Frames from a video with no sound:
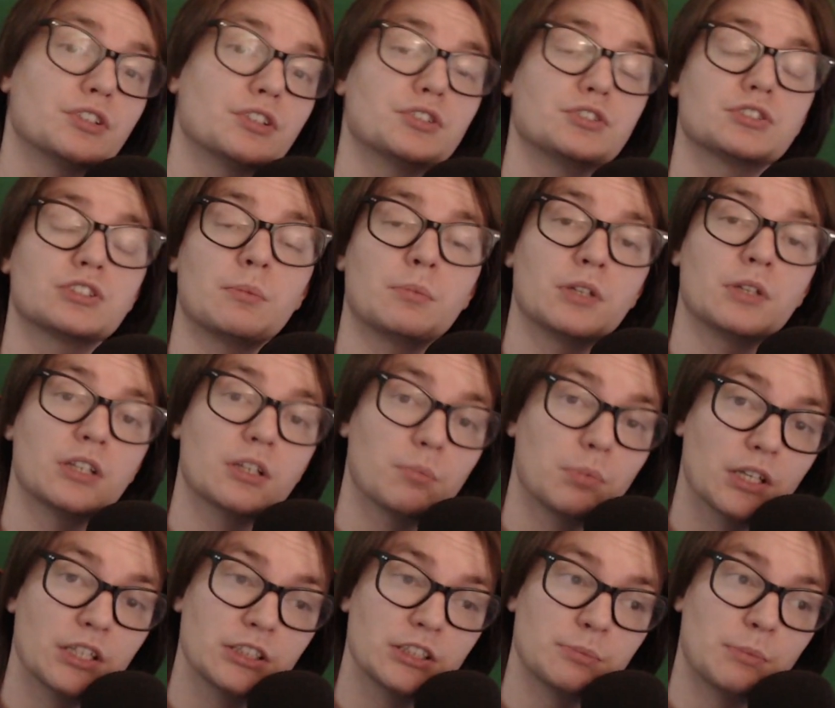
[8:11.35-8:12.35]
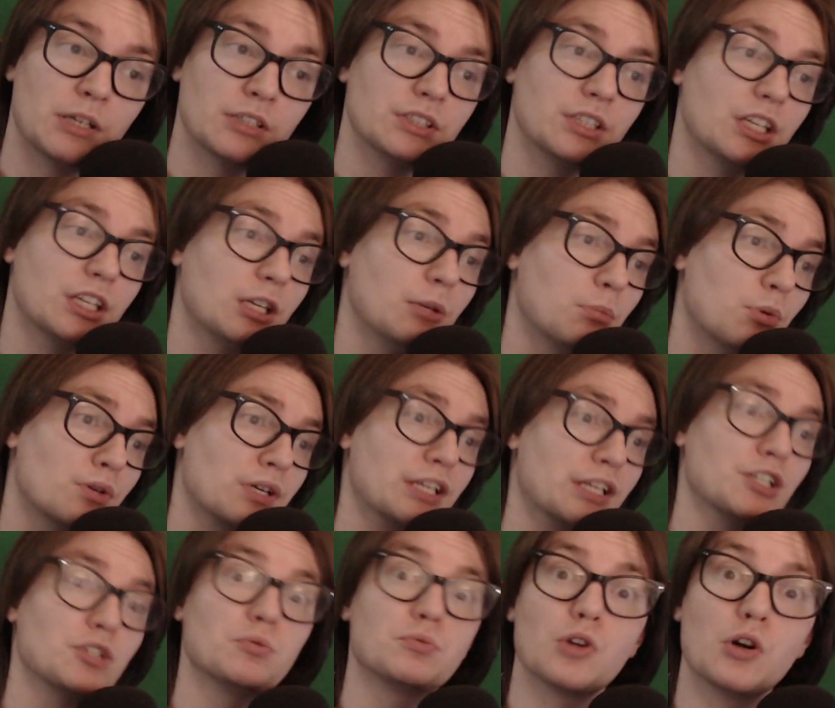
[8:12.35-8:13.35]
you're somebody that plays mouse and keyboard
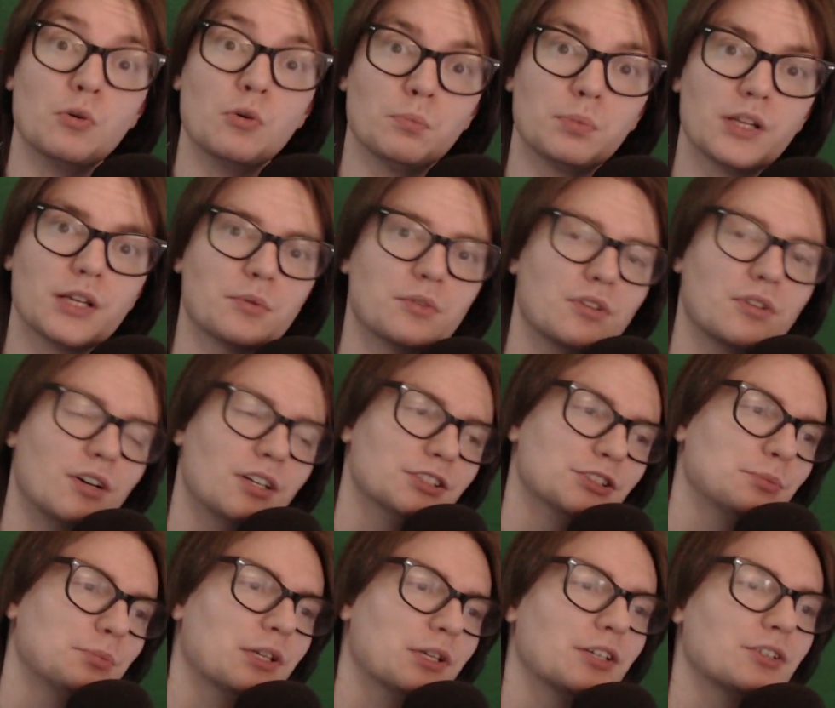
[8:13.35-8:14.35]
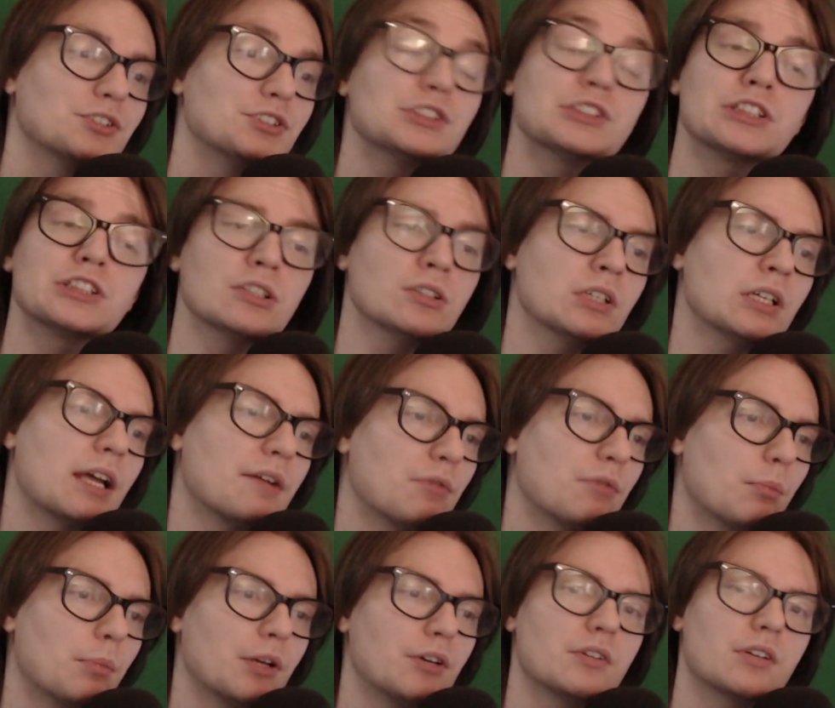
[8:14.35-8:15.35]
and you don't play with console players, you're still going to have a
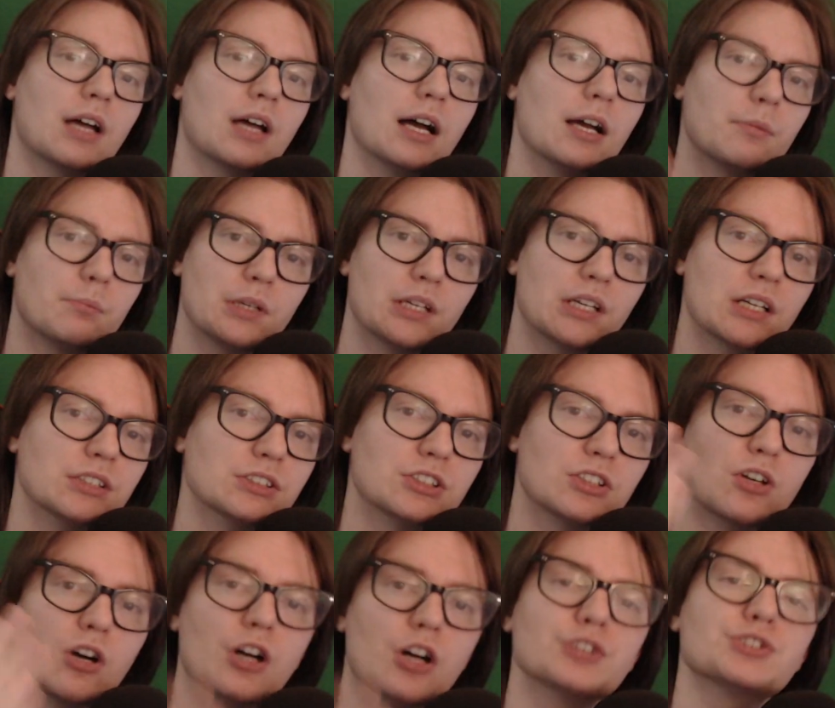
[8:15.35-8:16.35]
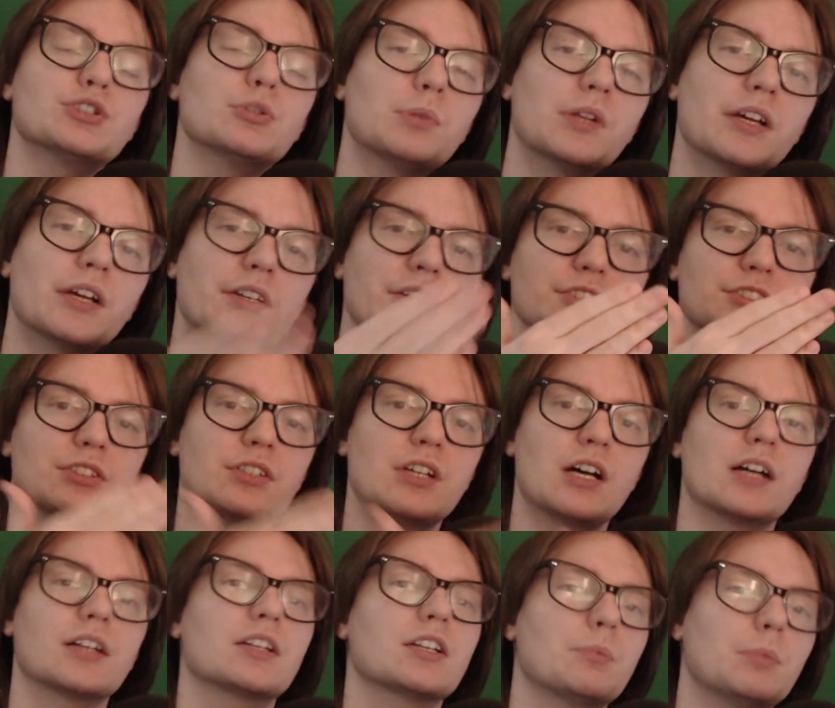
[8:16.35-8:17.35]
better time because the console players are
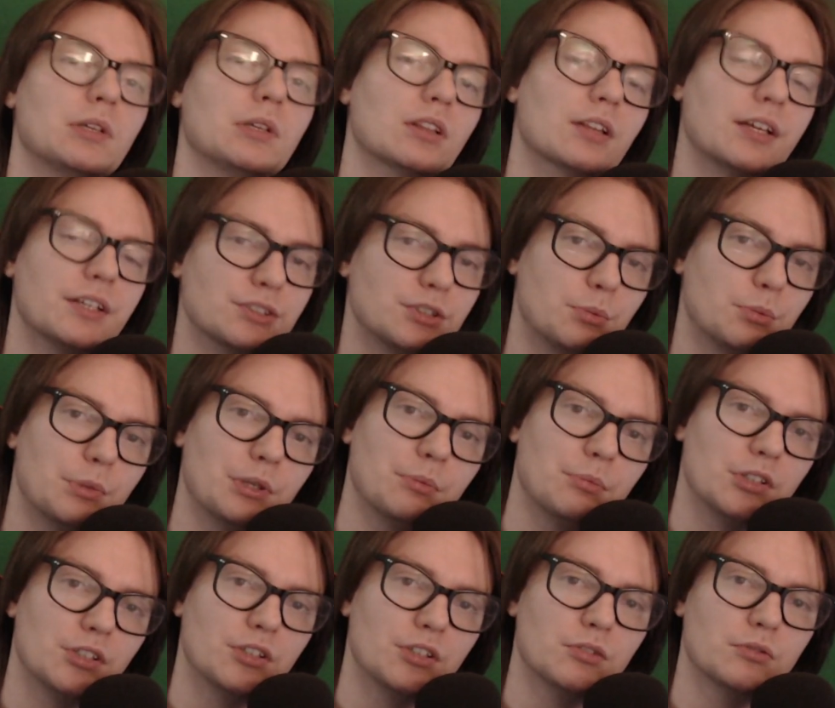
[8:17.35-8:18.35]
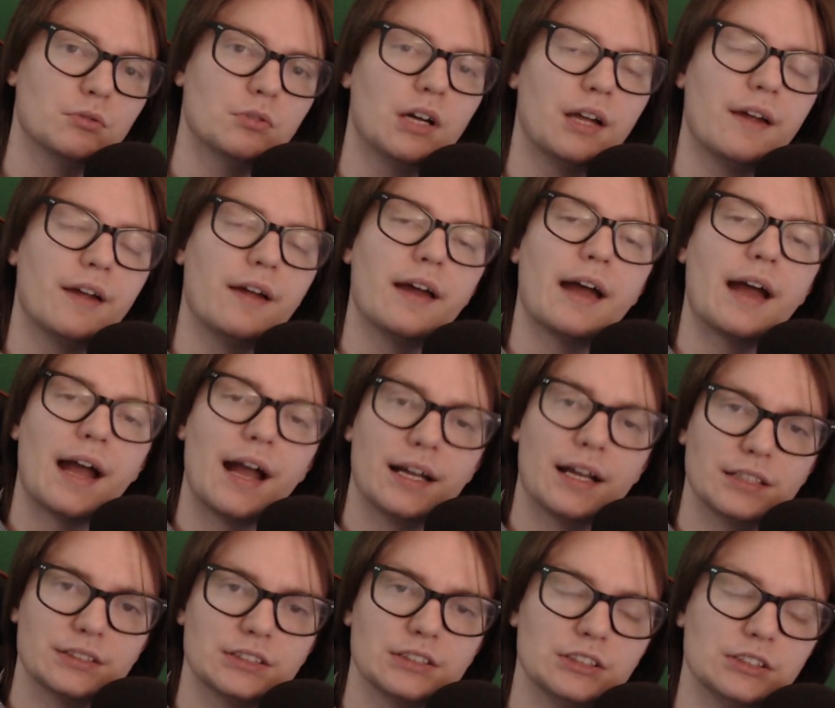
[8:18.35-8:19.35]
not going to be laser beaming you
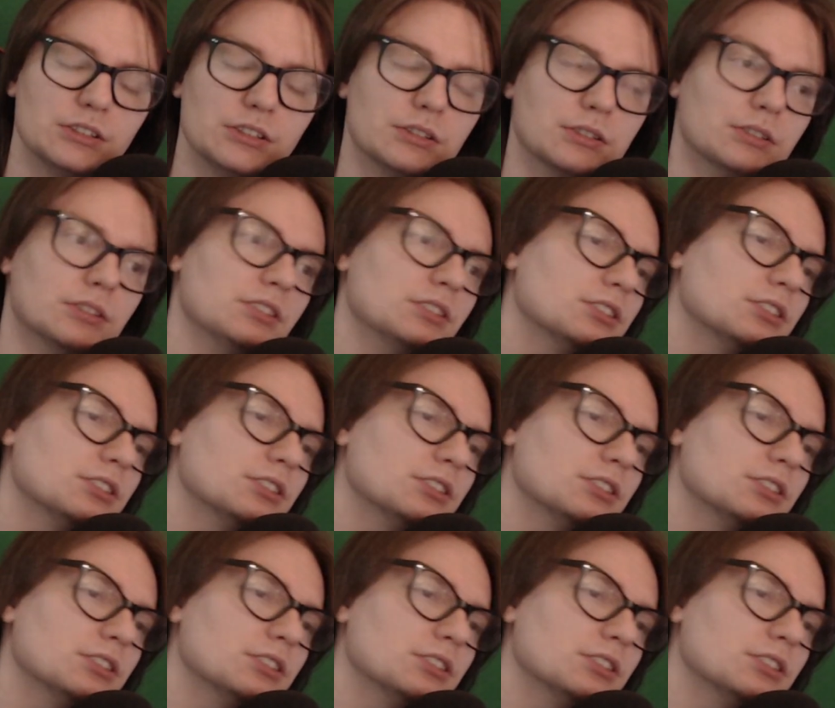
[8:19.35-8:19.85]
as easily.